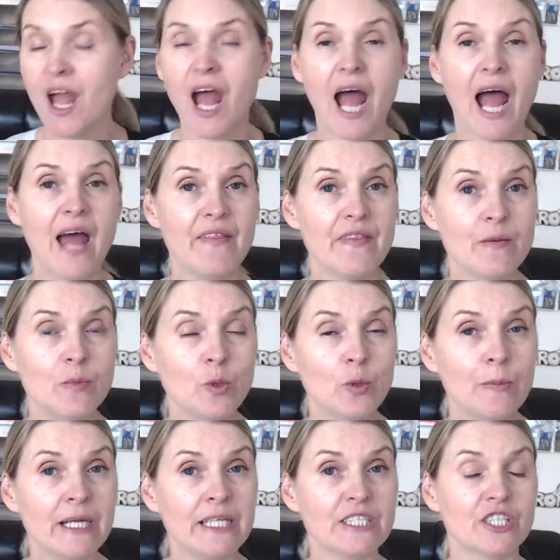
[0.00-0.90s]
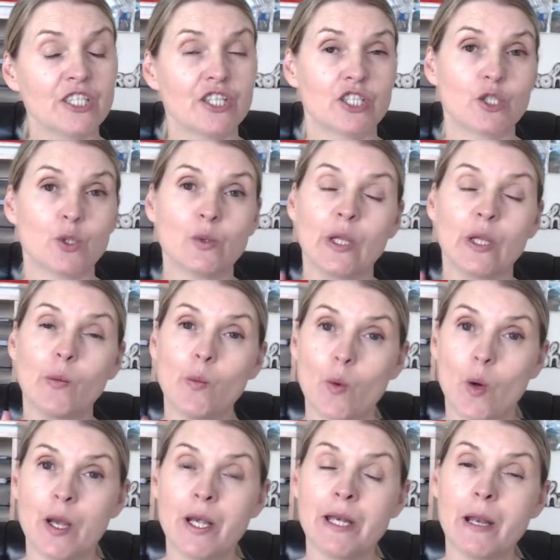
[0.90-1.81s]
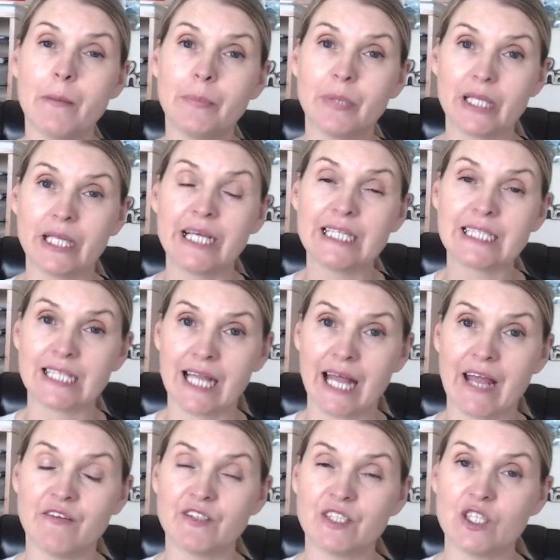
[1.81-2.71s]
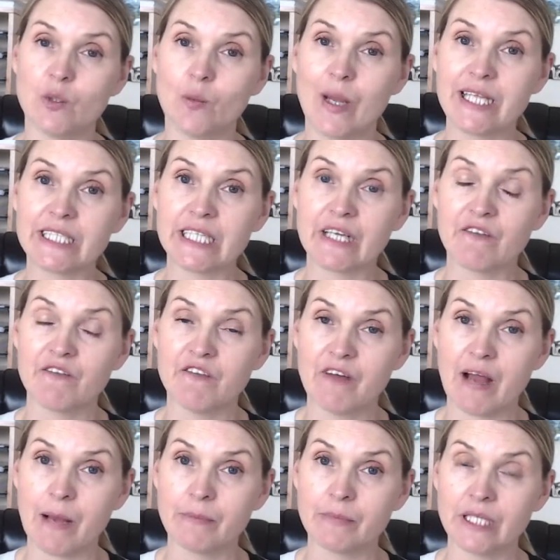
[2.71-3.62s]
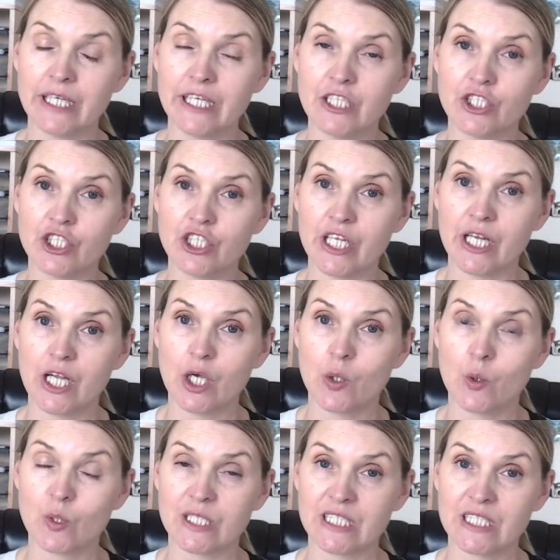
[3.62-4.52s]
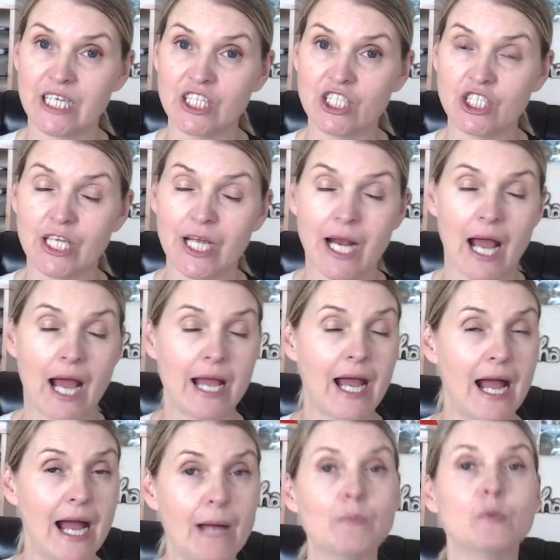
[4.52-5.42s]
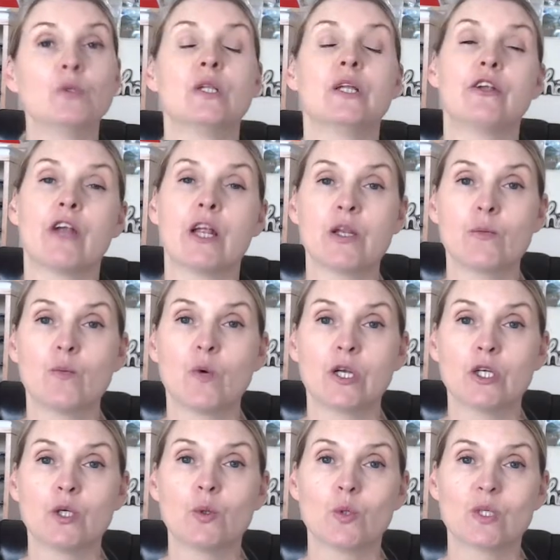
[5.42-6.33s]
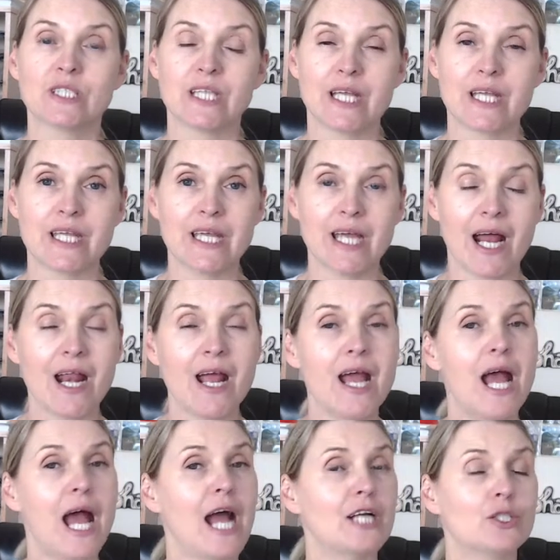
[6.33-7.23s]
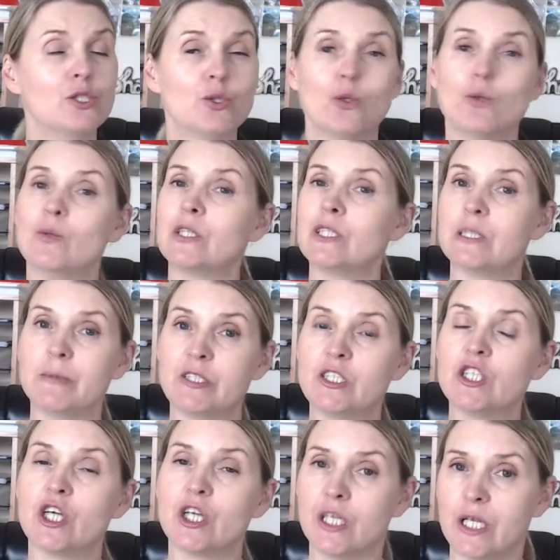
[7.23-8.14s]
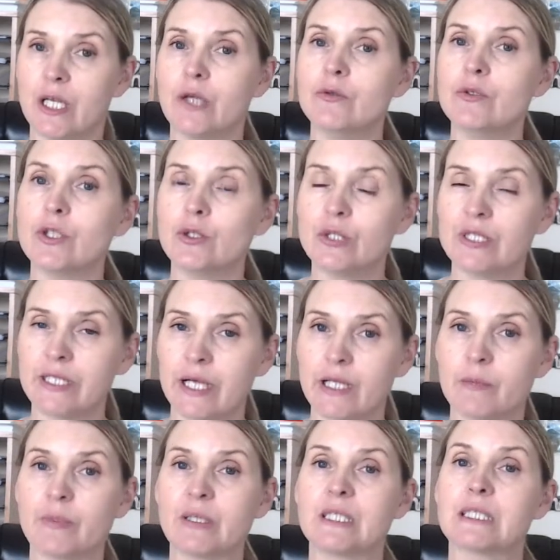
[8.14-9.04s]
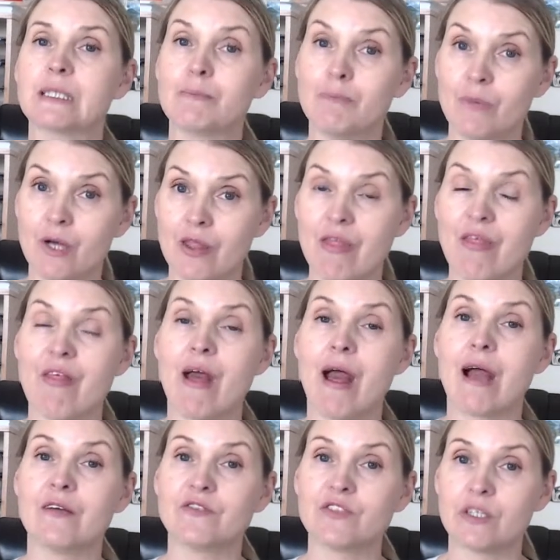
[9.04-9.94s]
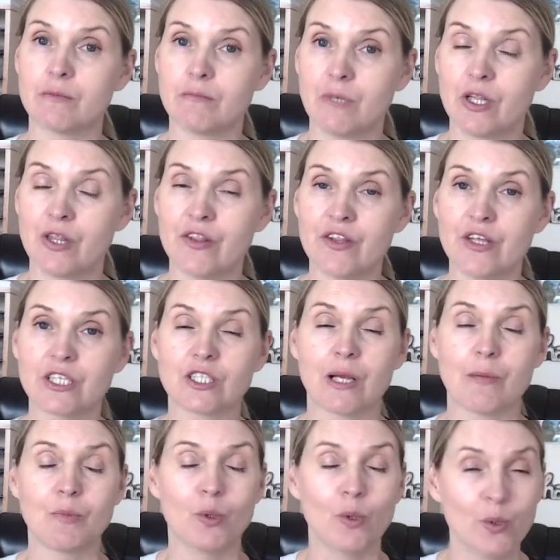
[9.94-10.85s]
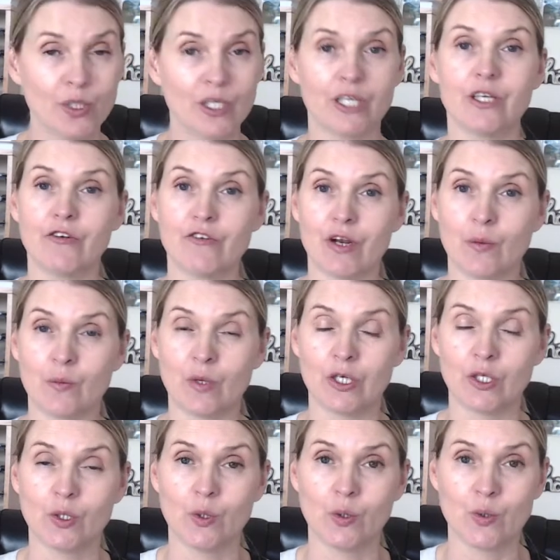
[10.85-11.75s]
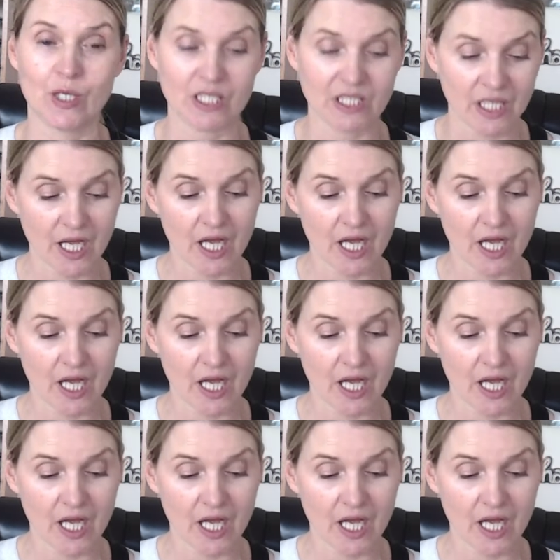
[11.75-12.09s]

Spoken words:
At the moment, there's only one place left in the wedding and family training course this year. I am only running one course a year. I don't want to be churning out new celebrants month after month, so I'm only going to run one course.